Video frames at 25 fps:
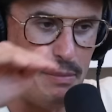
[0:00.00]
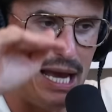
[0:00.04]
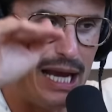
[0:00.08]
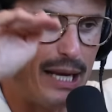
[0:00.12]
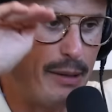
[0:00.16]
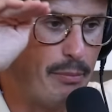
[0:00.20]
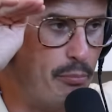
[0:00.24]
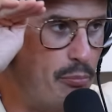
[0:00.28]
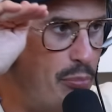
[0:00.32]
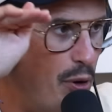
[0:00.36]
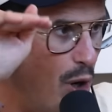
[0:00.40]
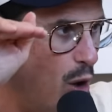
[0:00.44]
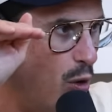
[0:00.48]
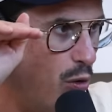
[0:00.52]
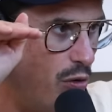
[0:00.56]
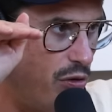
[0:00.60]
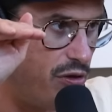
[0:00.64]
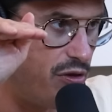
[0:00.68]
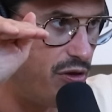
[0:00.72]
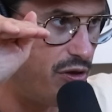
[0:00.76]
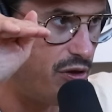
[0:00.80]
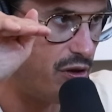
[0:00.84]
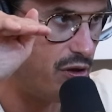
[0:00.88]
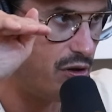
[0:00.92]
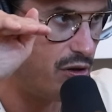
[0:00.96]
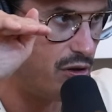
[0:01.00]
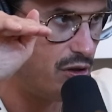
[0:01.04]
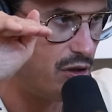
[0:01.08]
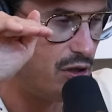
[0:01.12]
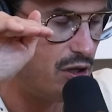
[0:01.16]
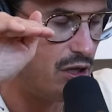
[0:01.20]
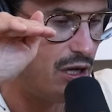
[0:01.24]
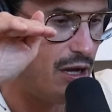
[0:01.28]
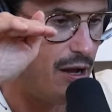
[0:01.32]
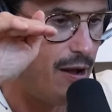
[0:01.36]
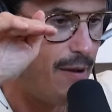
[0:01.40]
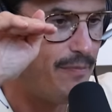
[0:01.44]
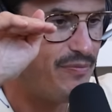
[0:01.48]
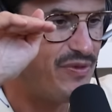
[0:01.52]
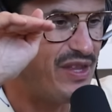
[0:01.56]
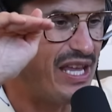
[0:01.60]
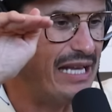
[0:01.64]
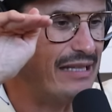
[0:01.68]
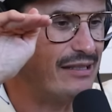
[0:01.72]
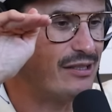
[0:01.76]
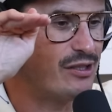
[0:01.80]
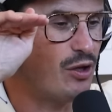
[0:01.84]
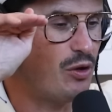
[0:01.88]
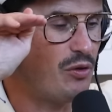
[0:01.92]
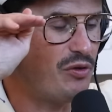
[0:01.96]
make both. Yeah.
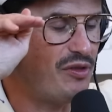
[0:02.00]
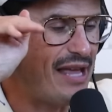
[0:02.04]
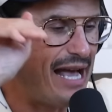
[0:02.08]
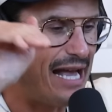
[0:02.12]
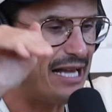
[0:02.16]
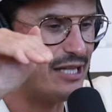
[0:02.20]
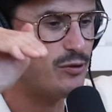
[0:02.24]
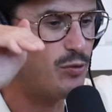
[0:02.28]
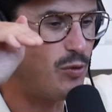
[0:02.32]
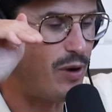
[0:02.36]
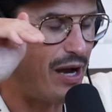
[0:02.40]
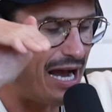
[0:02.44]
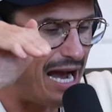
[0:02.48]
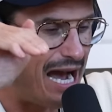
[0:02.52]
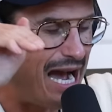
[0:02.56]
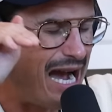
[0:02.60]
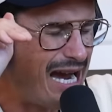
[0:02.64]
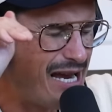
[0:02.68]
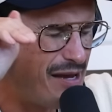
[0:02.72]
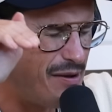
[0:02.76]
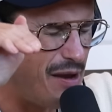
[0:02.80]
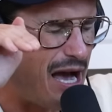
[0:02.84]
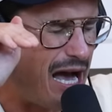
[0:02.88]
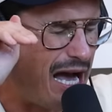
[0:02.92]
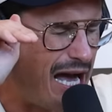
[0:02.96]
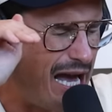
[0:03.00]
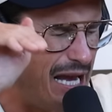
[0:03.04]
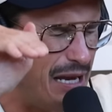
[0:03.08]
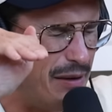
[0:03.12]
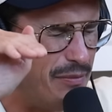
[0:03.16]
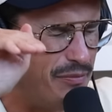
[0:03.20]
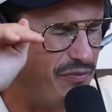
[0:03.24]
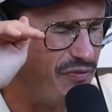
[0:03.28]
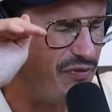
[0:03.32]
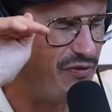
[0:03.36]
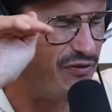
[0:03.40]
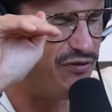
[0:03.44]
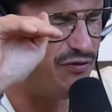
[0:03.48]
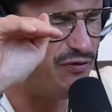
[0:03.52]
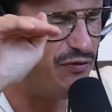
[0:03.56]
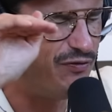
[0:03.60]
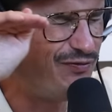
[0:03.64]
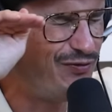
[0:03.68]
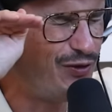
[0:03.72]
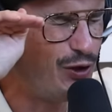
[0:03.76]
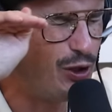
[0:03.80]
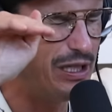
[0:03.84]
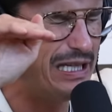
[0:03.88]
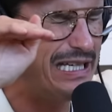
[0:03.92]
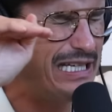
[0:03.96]
And so that's why I I'm
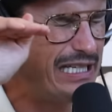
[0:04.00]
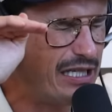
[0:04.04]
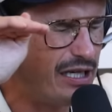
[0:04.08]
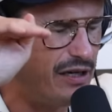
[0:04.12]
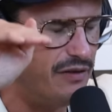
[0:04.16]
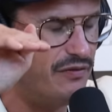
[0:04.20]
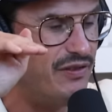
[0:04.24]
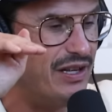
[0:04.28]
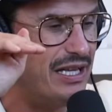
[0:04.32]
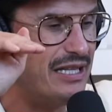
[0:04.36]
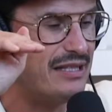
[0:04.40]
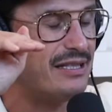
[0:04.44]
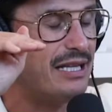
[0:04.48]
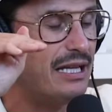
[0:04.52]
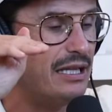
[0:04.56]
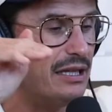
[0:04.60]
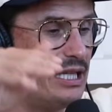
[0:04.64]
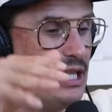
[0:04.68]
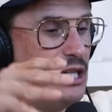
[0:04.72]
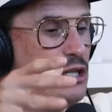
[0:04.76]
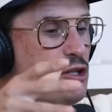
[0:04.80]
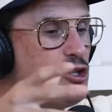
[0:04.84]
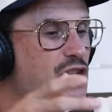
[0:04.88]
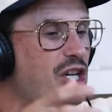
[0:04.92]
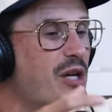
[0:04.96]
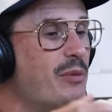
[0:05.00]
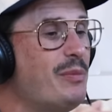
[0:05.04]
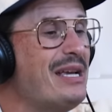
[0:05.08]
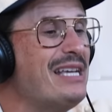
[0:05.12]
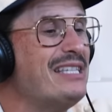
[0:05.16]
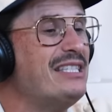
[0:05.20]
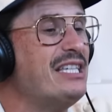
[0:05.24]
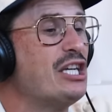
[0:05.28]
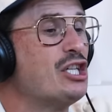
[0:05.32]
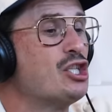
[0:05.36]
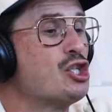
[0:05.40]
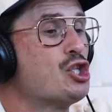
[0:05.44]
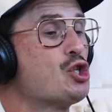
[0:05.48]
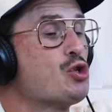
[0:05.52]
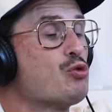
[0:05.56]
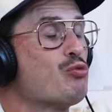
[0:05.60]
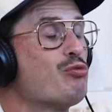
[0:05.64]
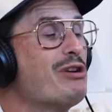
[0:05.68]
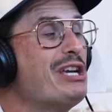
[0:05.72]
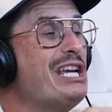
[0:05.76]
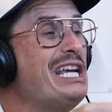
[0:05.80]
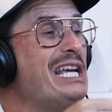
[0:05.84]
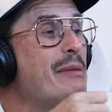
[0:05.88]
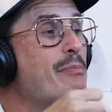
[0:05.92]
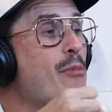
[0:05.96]
fully convinced that leadership is
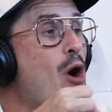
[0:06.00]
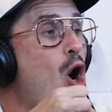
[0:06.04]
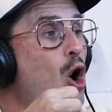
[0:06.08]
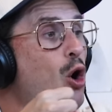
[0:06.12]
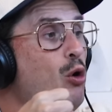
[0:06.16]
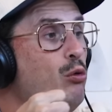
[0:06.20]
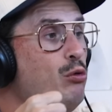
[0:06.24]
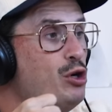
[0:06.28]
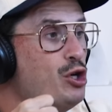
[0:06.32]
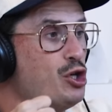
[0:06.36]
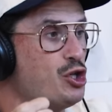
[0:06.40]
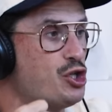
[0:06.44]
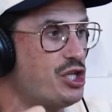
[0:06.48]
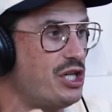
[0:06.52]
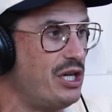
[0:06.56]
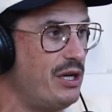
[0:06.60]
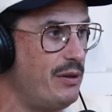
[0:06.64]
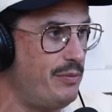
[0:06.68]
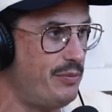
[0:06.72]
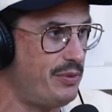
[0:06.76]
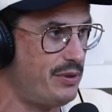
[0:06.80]
extreme ownership.